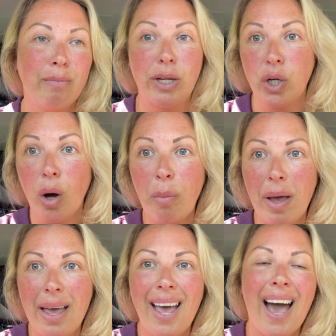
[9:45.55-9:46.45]
job,
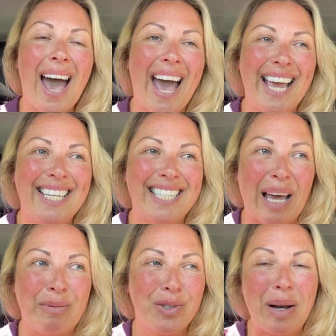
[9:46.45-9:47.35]
and
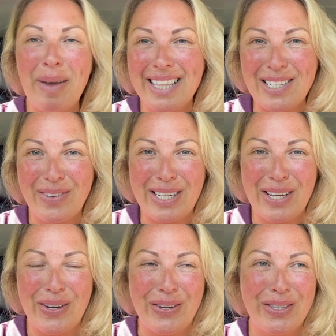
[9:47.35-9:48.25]
I'm trying to make these
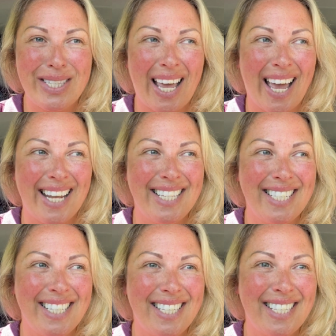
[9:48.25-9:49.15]
videos,
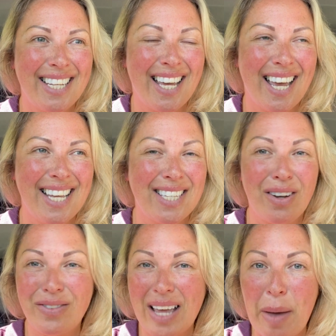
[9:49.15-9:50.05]
and there's a
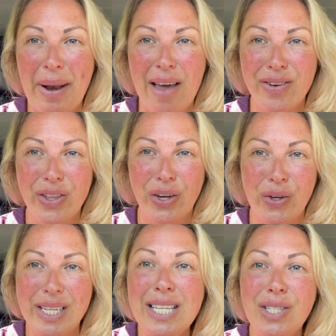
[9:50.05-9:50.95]
lot of time and effort that
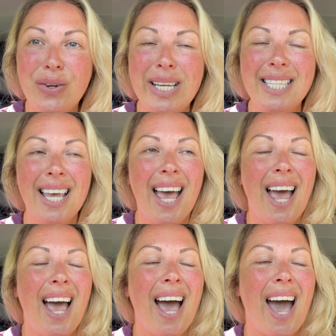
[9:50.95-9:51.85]
goes into it,
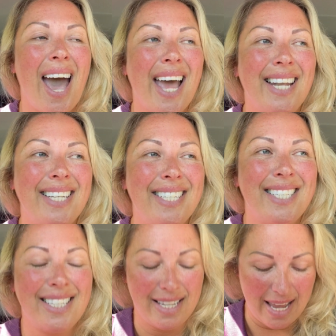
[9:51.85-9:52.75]

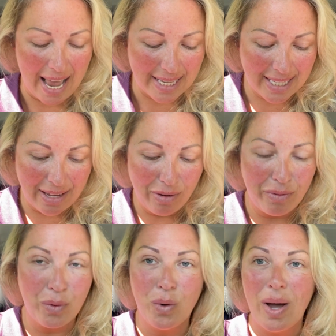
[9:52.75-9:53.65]
and asking
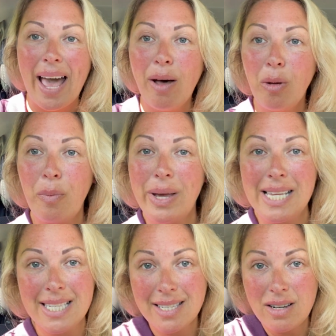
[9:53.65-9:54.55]
for help
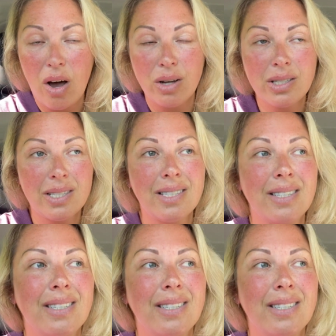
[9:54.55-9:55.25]
is not